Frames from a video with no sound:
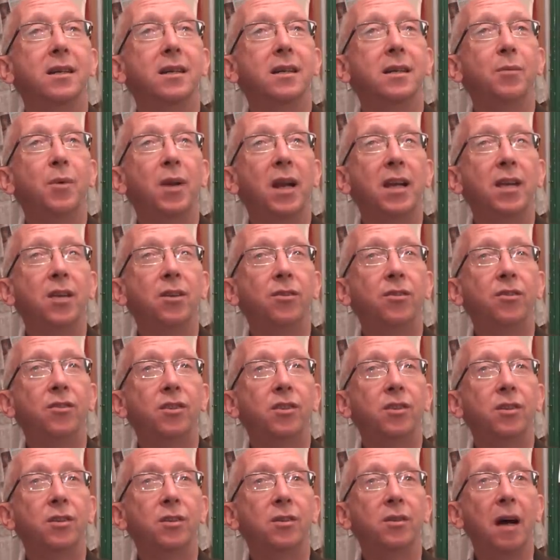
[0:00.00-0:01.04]
well, I used
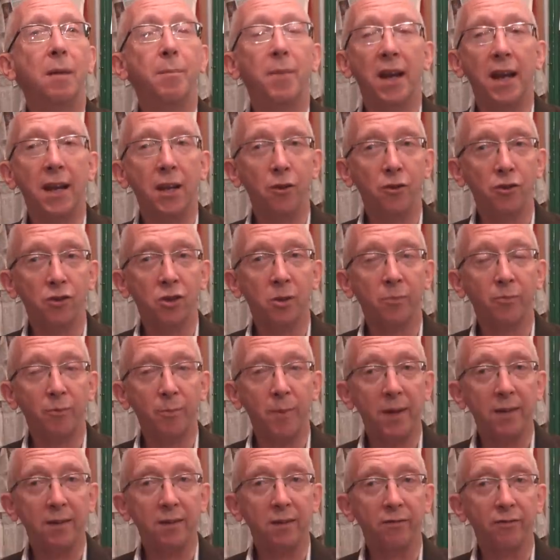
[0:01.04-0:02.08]
to. I mean, I knew the shop from
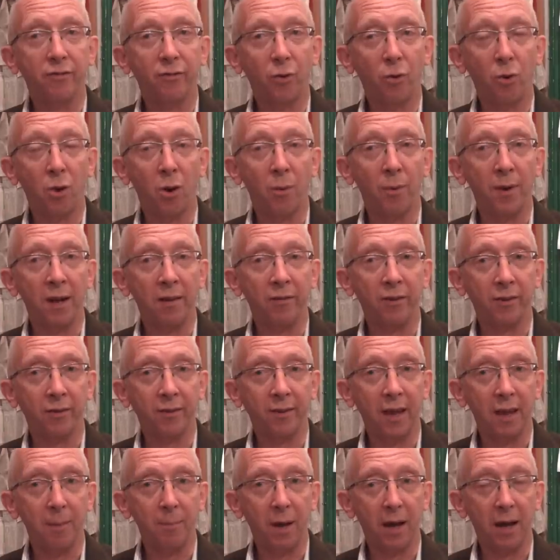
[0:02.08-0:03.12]
'84 when I first
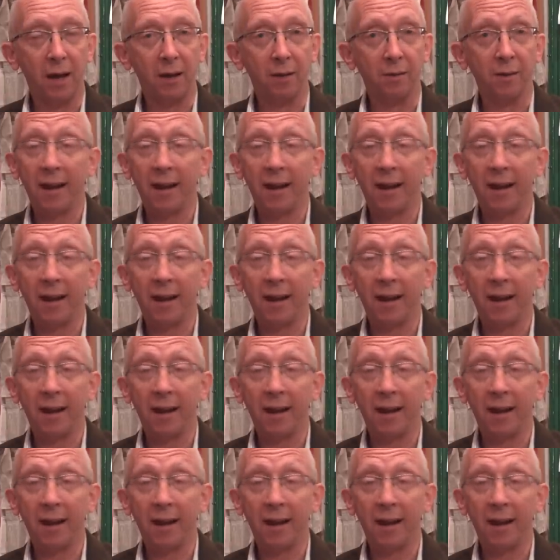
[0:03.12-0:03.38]
came out,